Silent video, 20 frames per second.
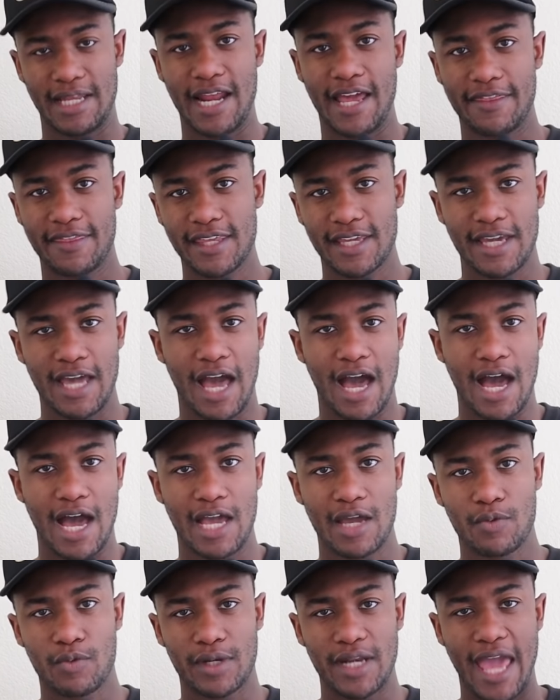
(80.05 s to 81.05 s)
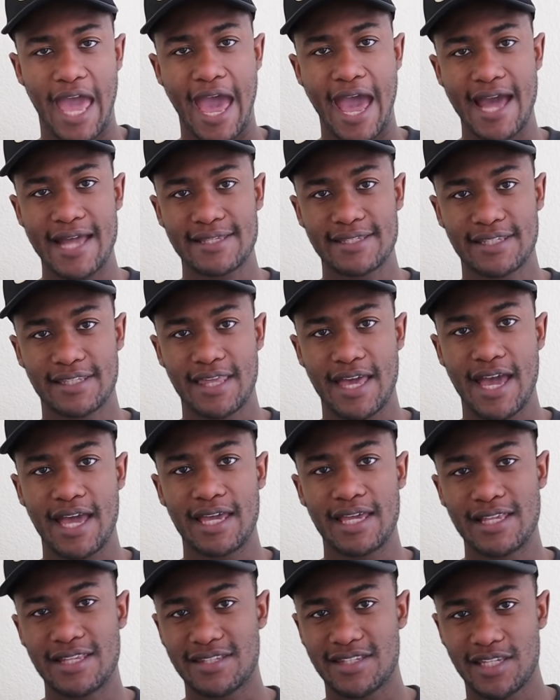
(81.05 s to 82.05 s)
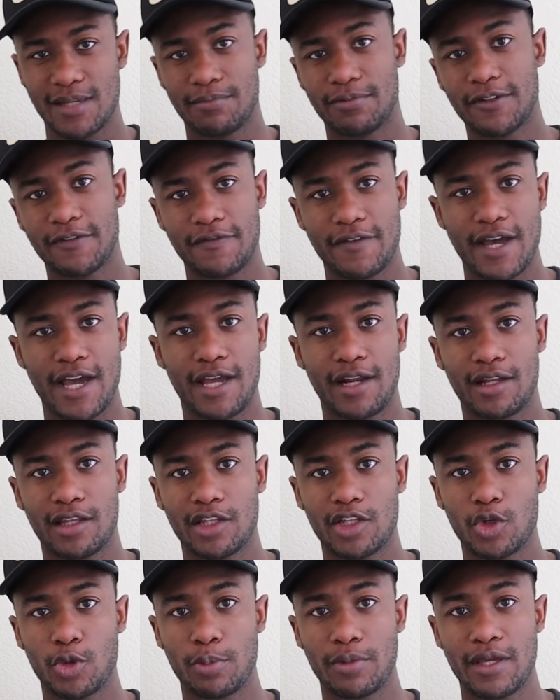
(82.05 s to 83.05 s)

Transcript: And I think I would add to that and simplify it a little